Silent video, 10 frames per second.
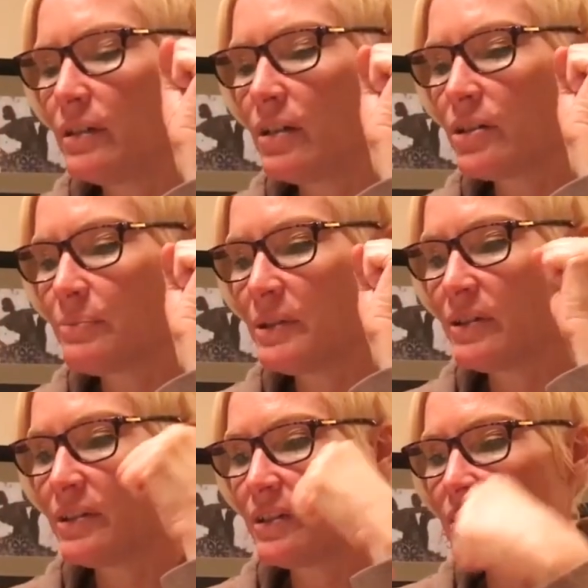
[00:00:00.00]
our
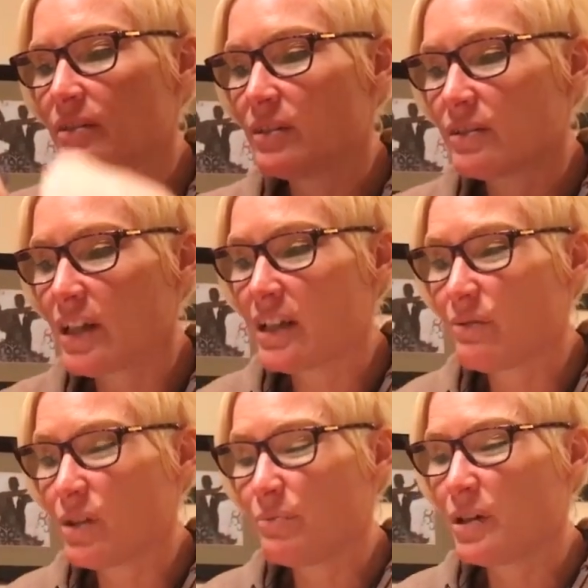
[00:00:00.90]
spirit into this little
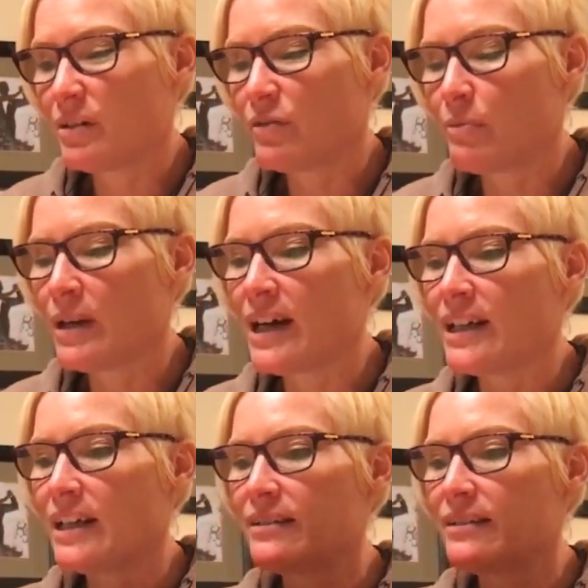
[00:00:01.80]
tiny one part of our body,